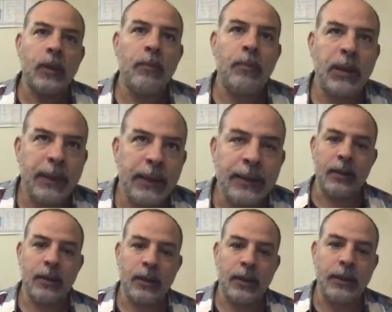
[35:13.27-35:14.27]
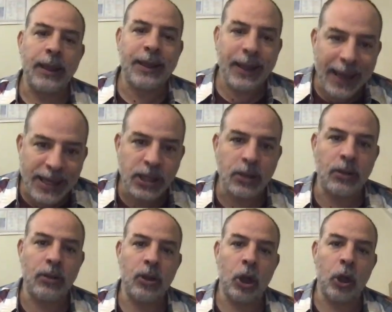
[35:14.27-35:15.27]
prevent
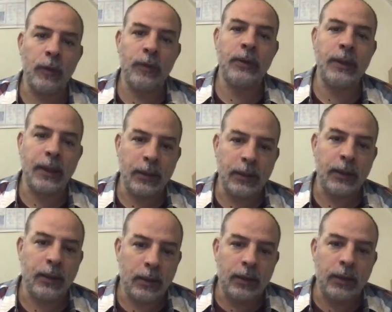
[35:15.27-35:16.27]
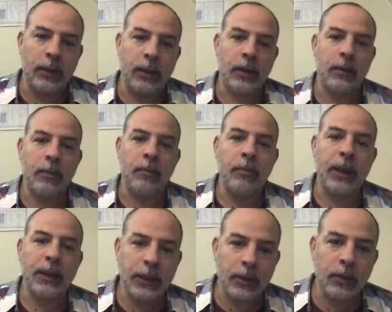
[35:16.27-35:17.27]
degradation of the
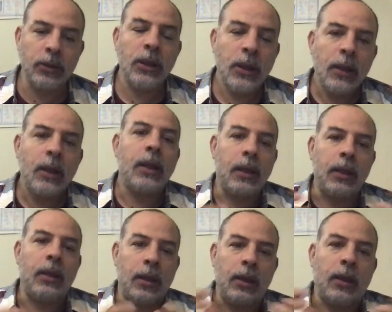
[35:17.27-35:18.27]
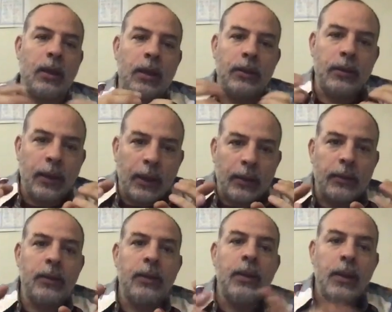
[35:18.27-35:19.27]
particles
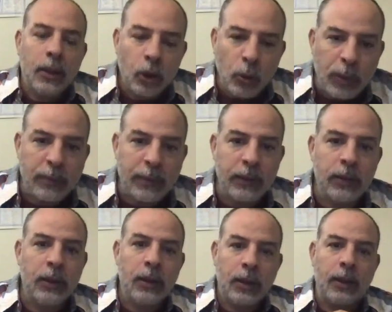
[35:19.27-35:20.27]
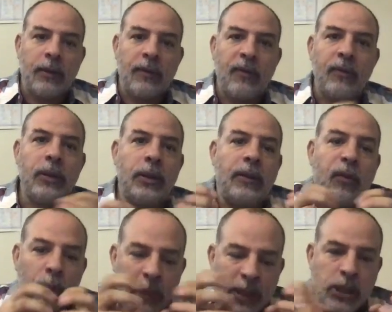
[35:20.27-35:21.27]
and to prevent the
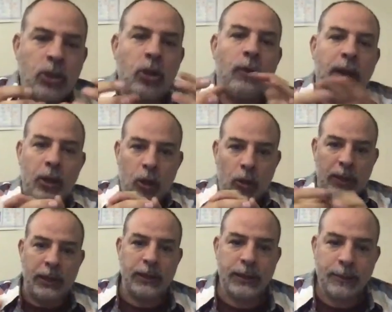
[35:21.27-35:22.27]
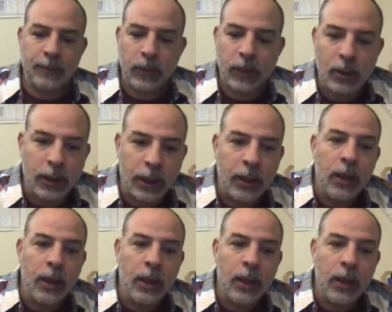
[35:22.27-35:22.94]
formation of agglomerates. Okay,